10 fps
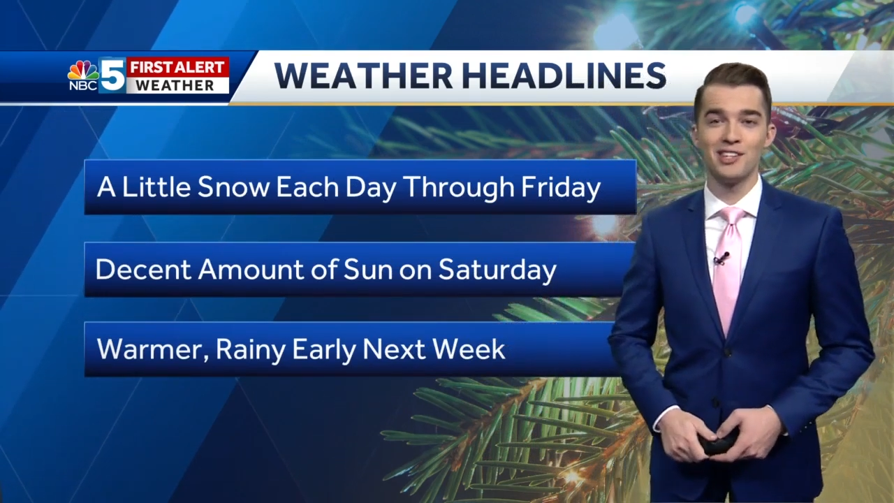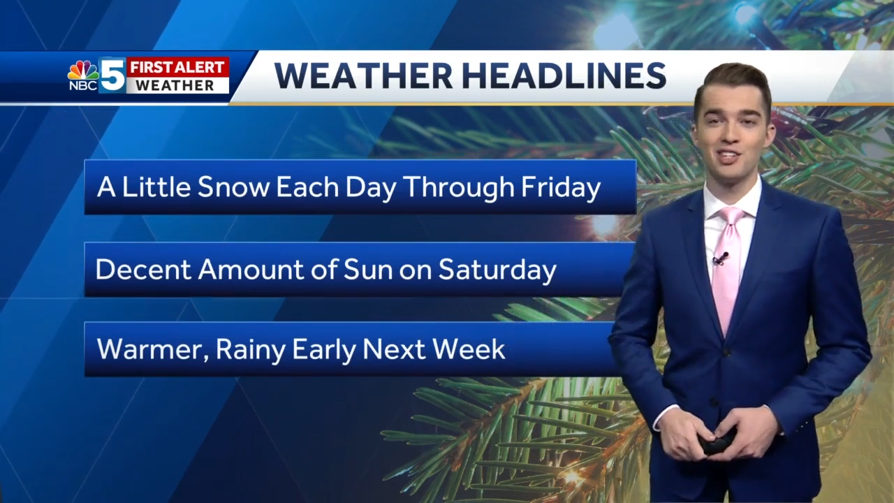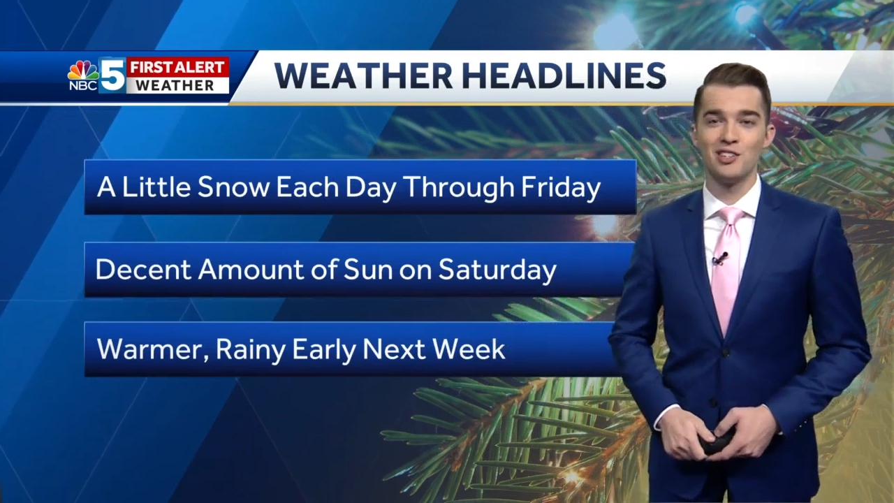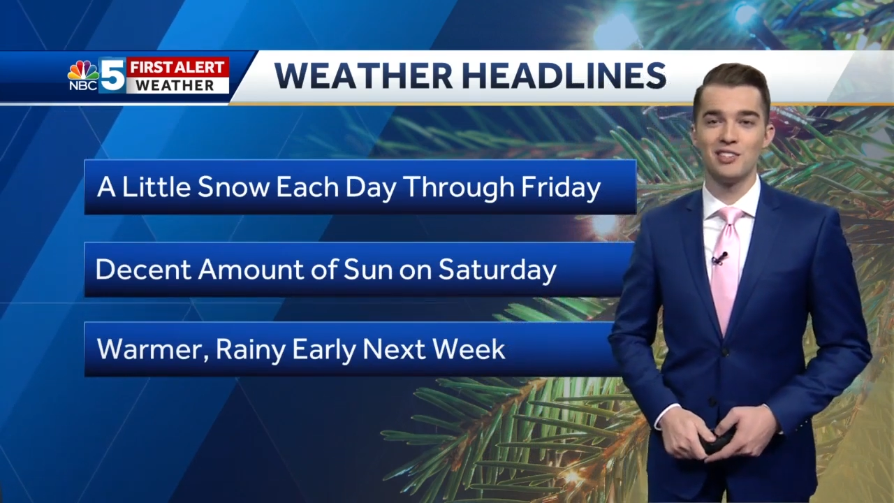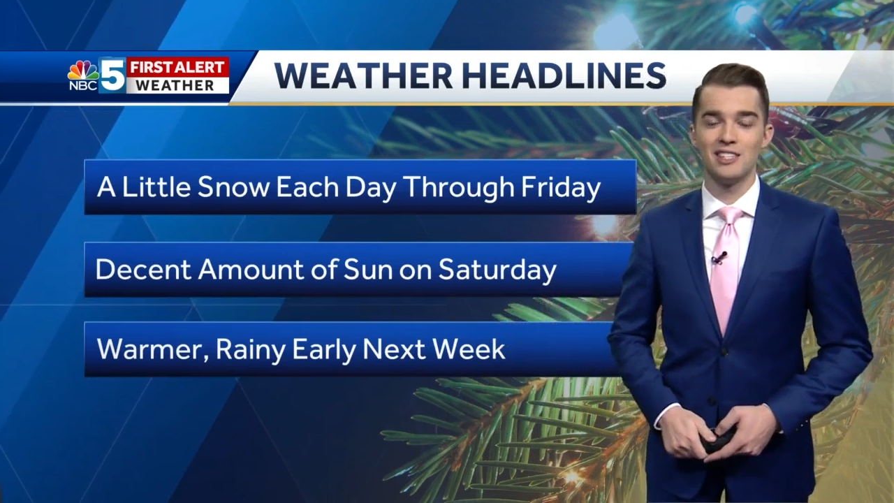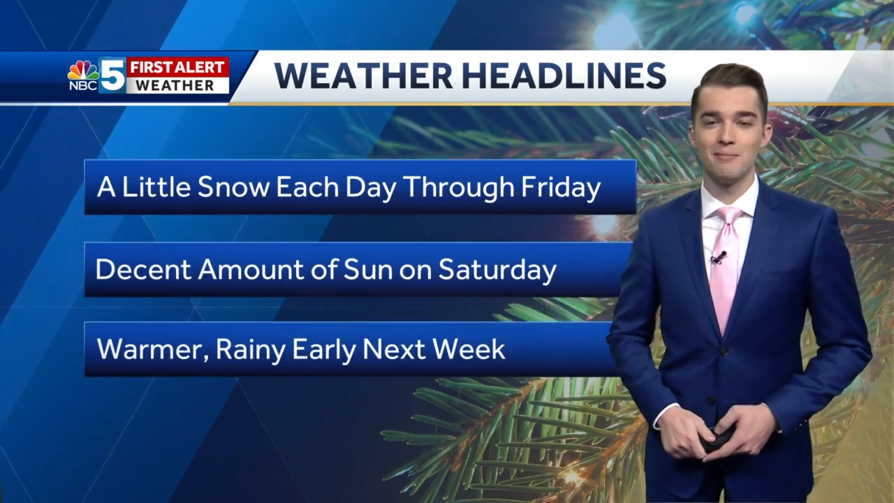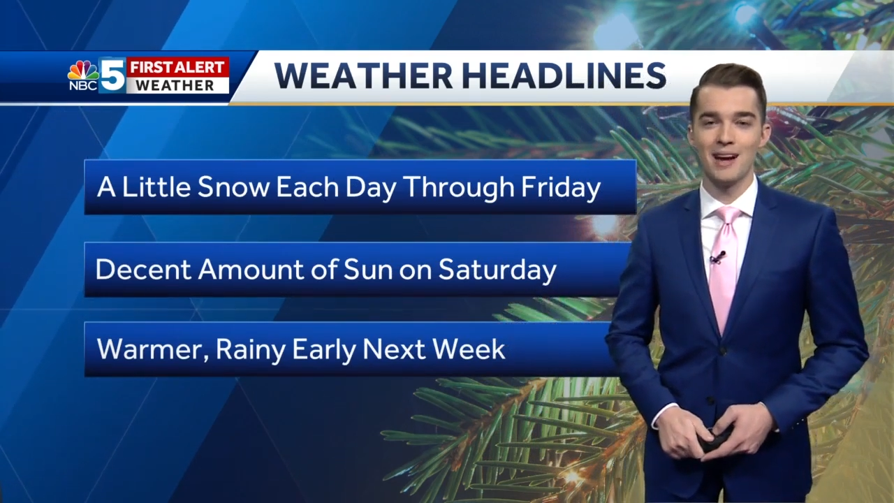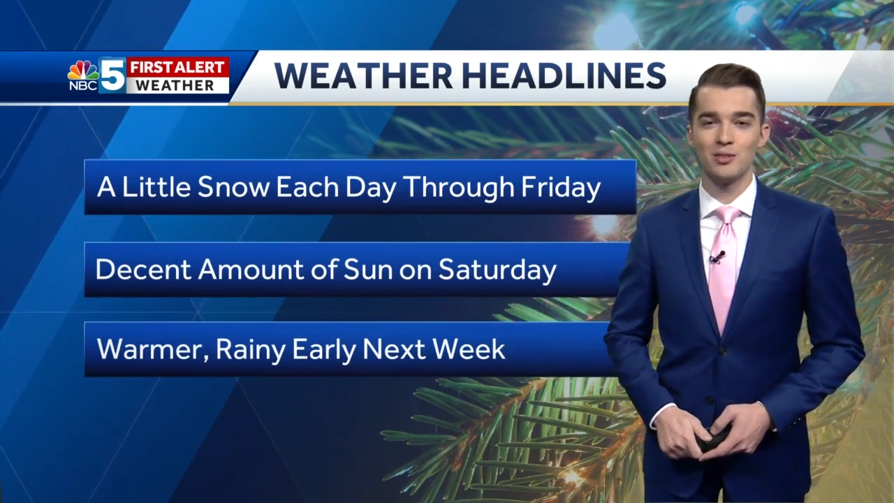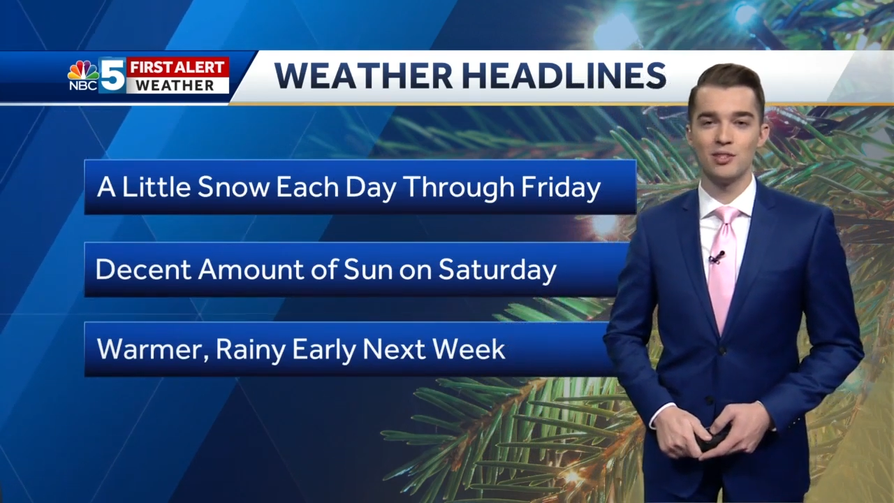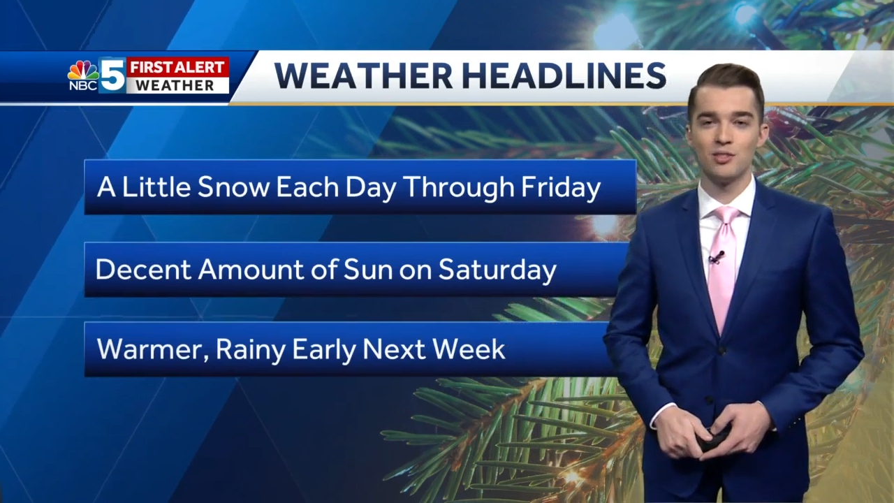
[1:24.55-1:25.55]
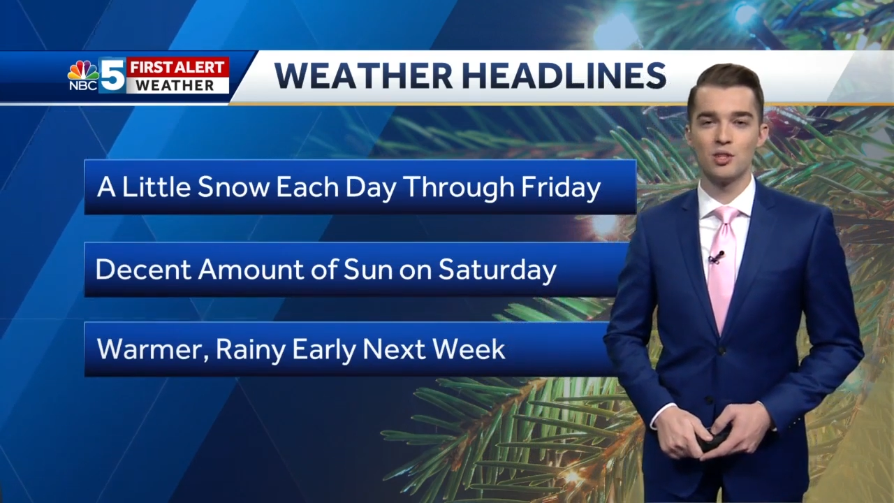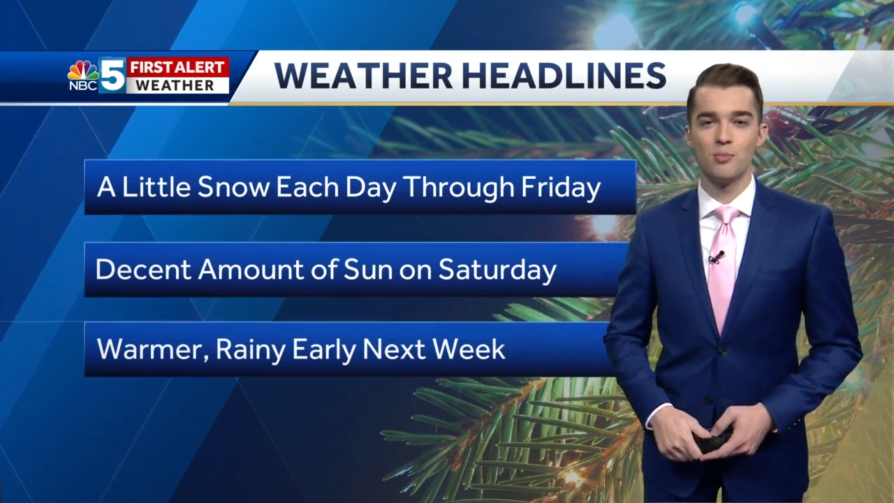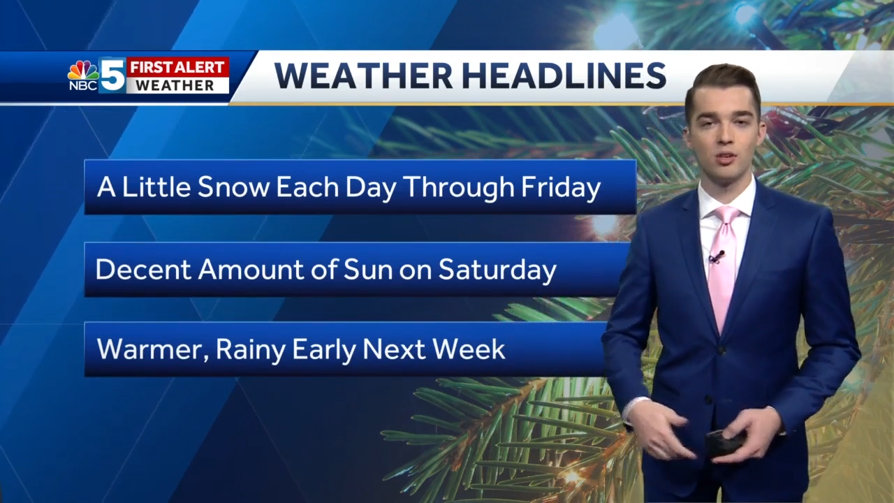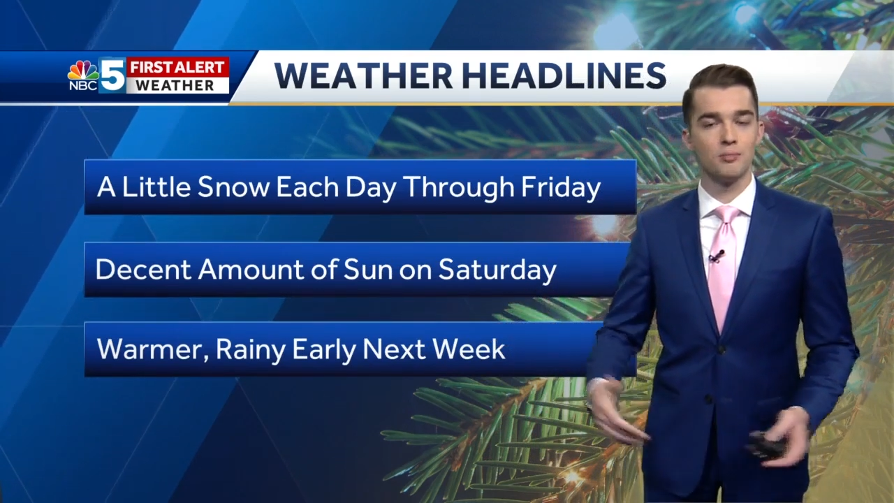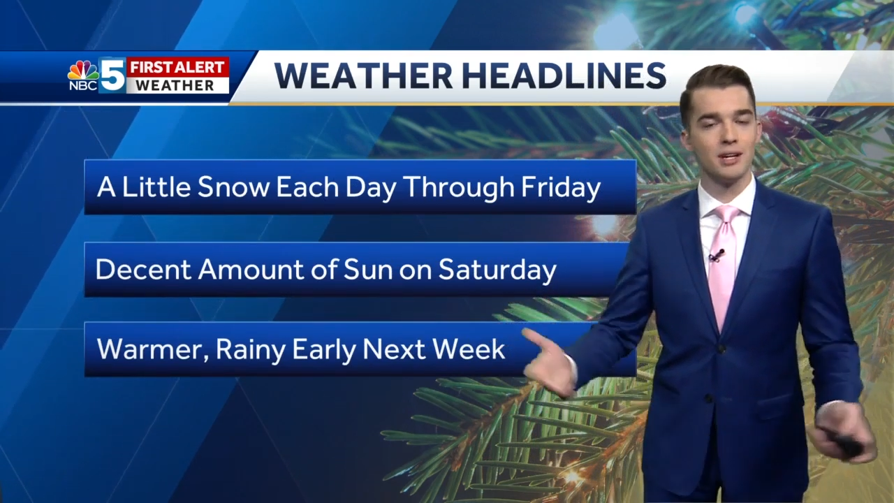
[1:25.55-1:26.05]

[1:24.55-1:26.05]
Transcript: inches in the mountains tomorrow,